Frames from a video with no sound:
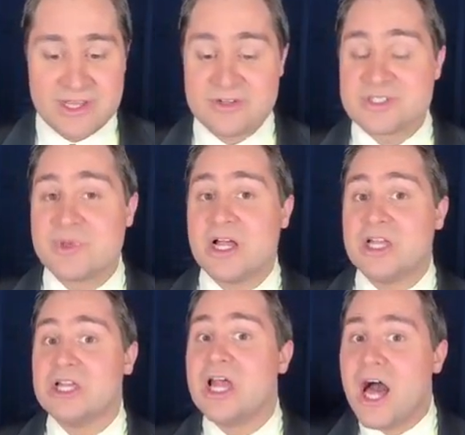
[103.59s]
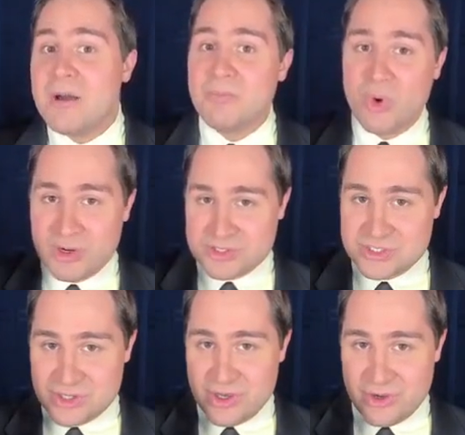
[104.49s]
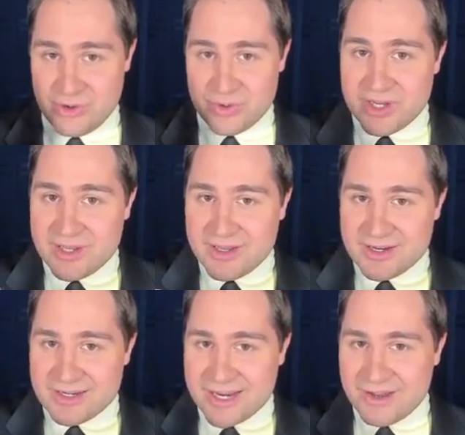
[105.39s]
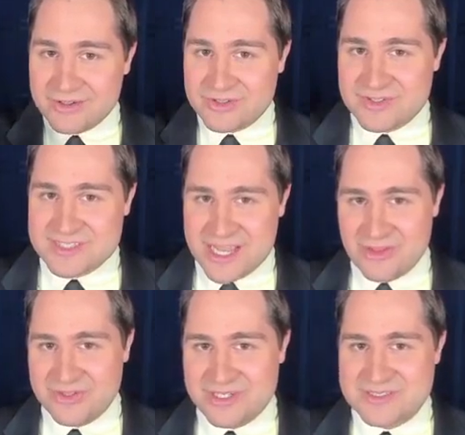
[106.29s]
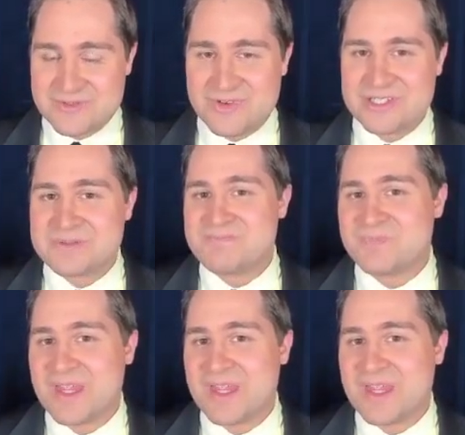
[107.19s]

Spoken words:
Now, there's gonna be a lot more snow down to the south and east of us.